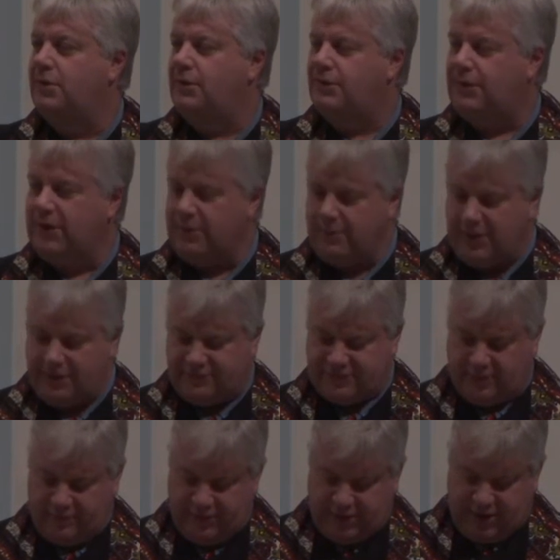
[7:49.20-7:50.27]
Think about
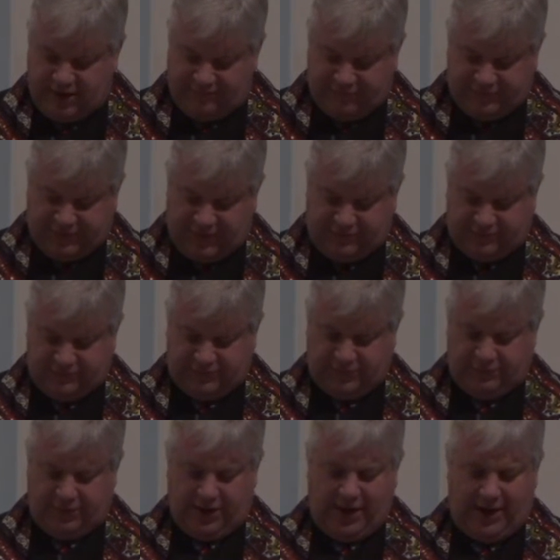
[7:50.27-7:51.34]
some of the conversations
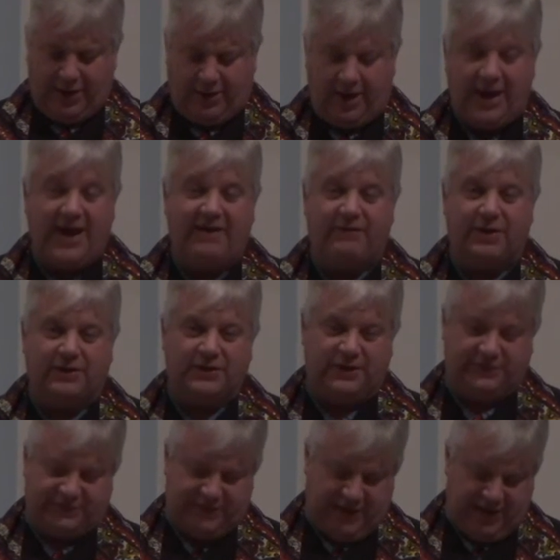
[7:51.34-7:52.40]
you and I are having
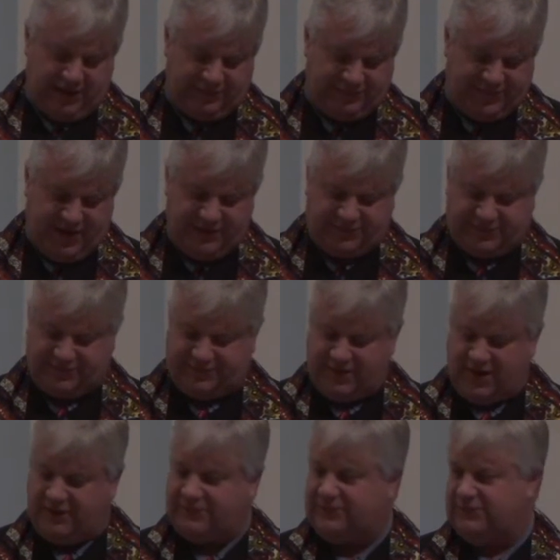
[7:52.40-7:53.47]
these days, face to
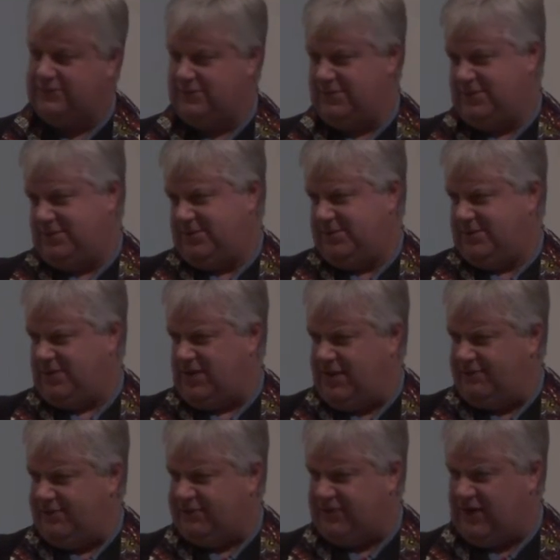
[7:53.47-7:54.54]
face
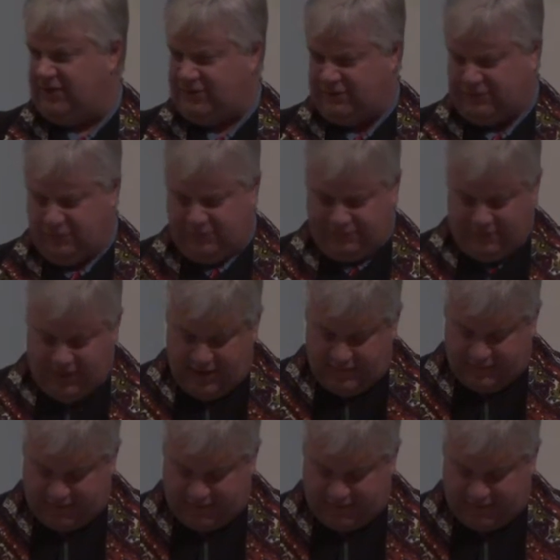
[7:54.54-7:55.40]
conversations with friends